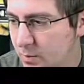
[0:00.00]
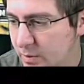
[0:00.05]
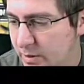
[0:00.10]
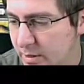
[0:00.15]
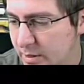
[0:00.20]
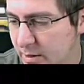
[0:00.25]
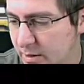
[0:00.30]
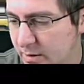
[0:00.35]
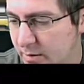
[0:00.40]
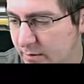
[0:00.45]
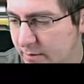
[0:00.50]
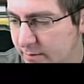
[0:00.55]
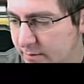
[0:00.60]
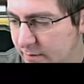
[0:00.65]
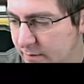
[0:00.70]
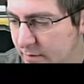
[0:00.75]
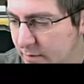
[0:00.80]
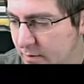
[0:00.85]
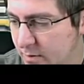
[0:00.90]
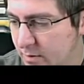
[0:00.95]
we have
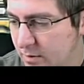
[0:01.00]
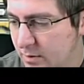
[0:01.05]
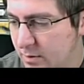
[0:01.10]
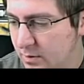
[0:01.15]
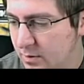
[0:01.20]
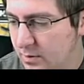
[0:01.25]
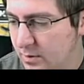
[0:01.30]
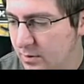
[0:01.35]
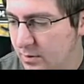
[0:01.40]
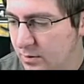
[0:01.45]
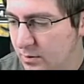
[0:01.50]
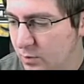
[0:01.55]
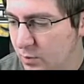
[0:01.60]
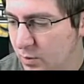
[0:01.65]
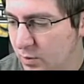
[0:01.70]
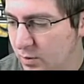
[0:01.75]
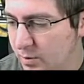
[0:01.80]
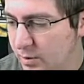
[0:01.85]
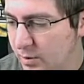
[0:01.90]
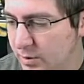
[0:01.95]

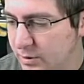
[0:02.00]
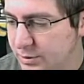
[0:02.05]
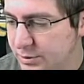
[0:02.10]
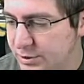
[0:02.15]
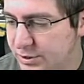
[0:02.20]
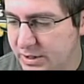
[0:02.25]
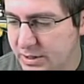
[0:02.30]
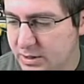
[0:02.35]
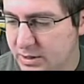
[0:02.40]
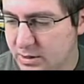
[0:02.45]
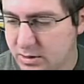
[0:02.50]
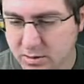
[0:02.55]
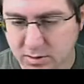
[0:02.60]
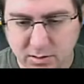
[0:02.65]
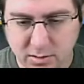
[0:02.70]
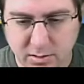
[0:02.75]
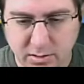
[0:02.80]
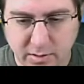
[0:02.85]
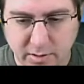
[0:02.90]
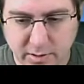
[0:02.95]
Wilbur and Chick
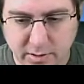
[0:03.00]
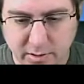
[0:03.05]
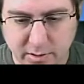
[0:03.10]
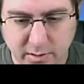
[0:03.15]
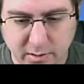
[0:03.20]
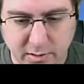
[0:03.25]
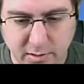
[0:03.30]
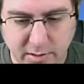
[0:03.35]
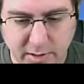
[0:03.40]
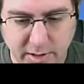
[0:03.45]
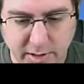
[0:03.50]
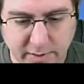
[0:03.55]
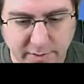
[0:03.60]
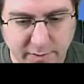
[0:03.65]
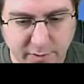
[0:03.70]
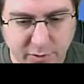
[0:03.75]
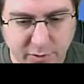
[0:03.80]
at the